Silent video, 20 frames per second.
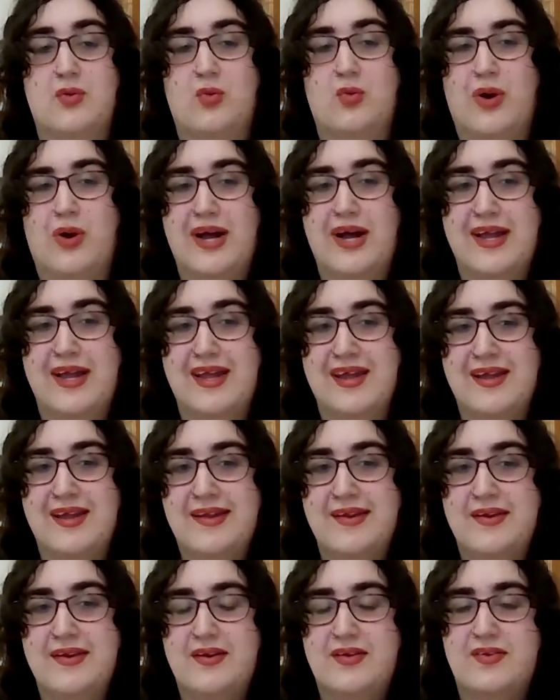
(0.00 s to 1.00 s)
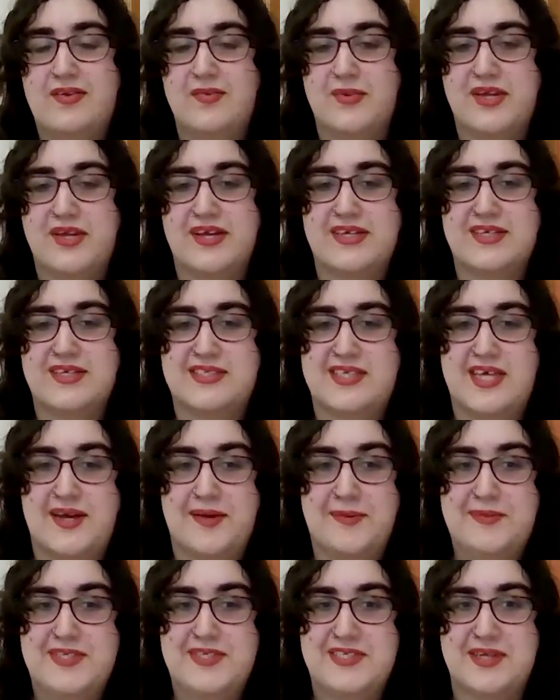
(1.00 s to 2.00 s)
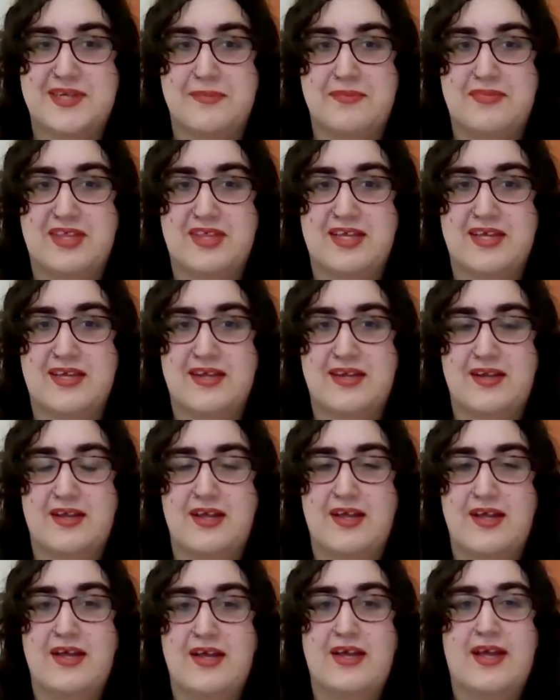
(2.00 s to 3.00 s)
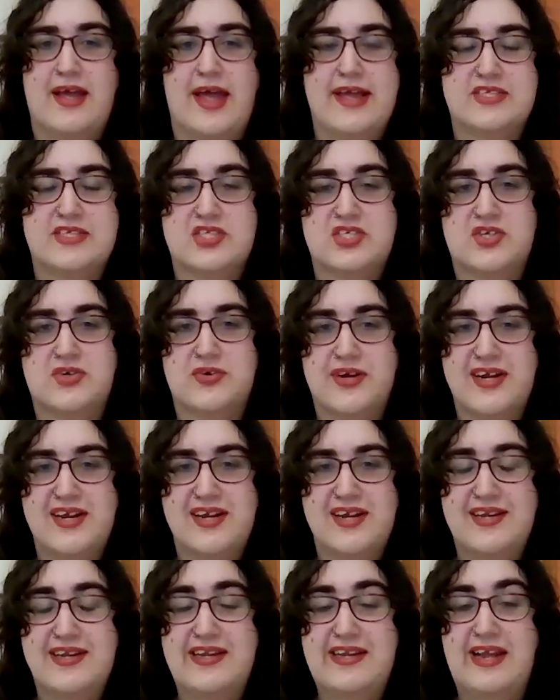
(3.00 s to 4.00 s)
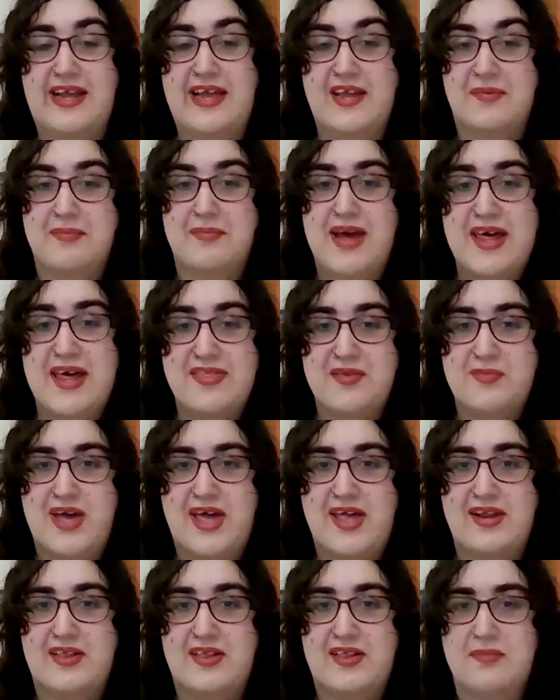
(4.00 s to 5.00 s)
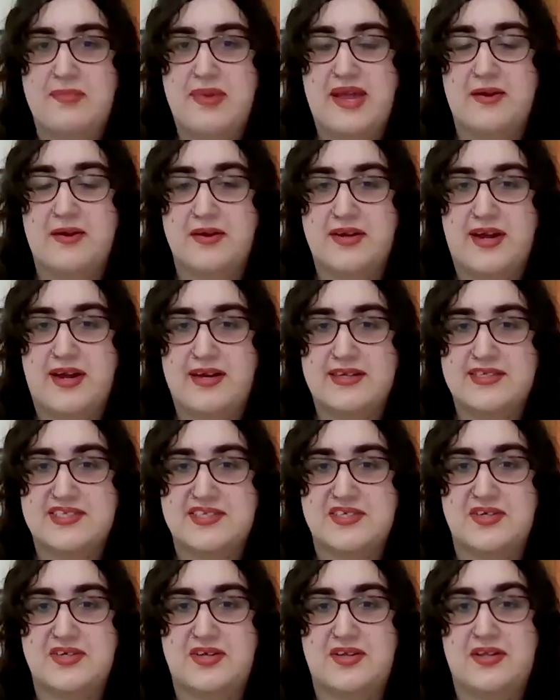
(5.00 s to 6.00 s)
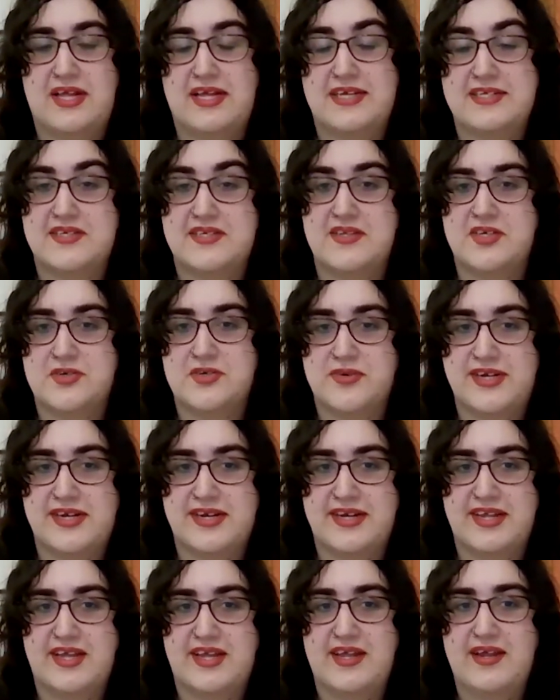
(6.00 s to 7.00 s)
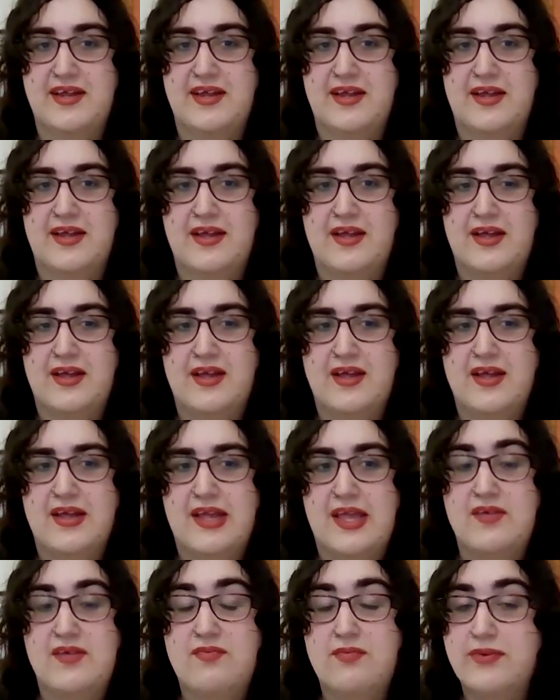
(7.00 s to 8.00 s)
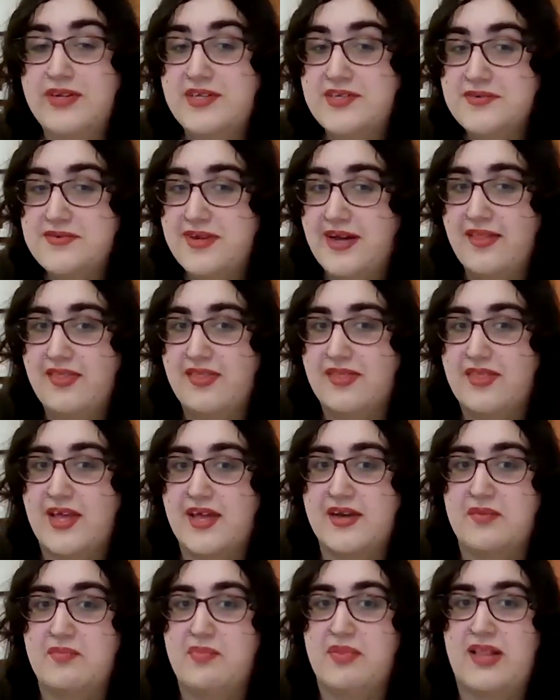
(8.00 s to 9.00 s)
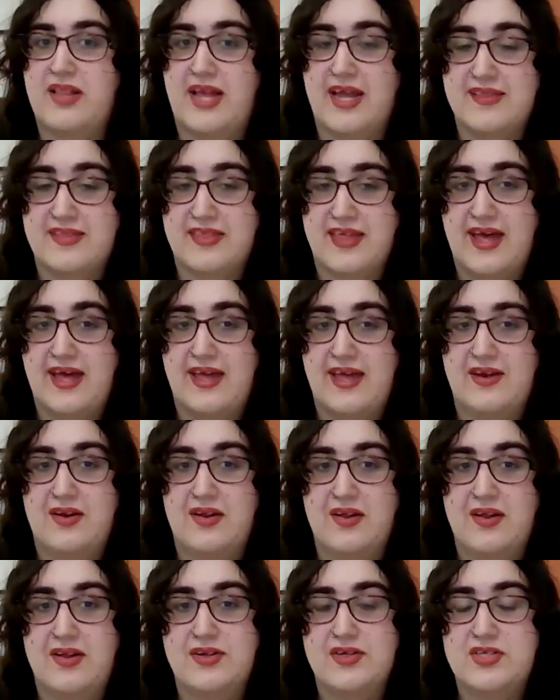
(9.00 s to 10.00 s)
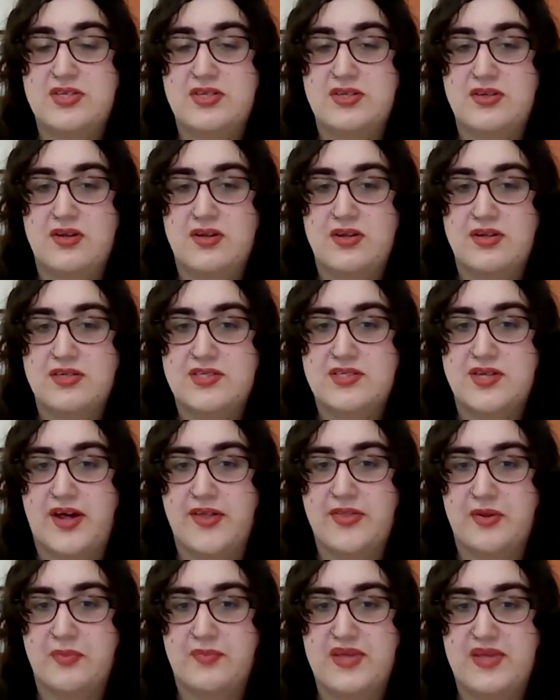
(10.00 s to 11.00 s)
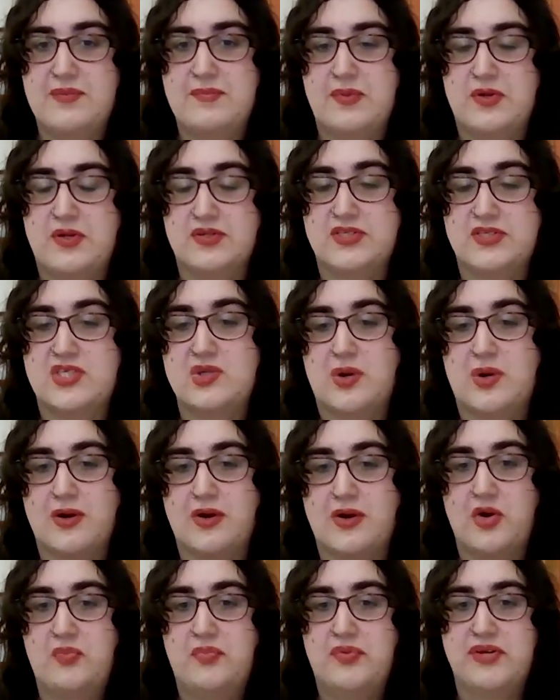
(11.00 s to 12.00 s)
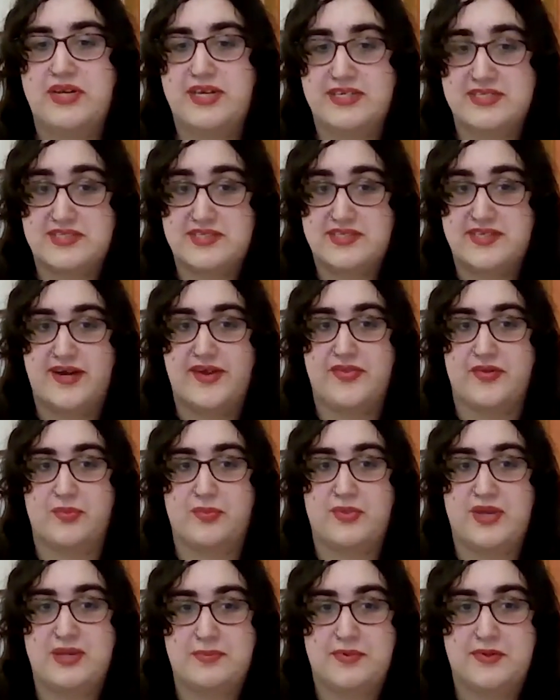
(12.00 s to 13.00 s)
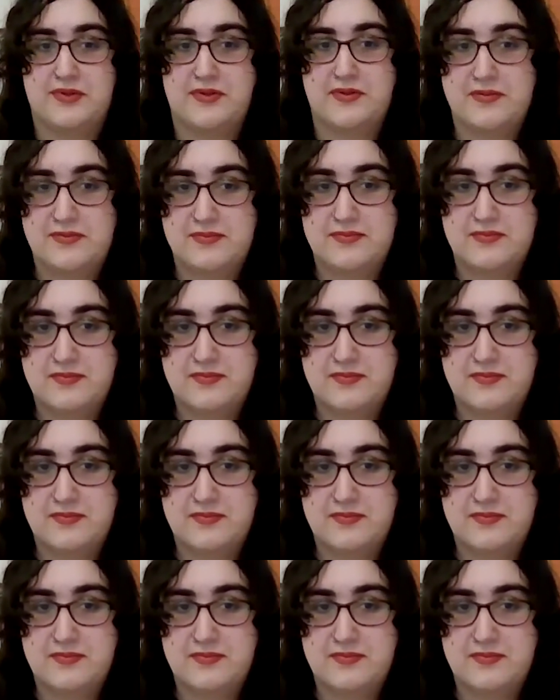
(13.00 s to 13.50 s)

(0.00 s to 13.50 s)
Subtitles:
Why do we accept something as strange and mathematically paradoxical as the Trinity if we do not then apply that to other people, to our openness to other people?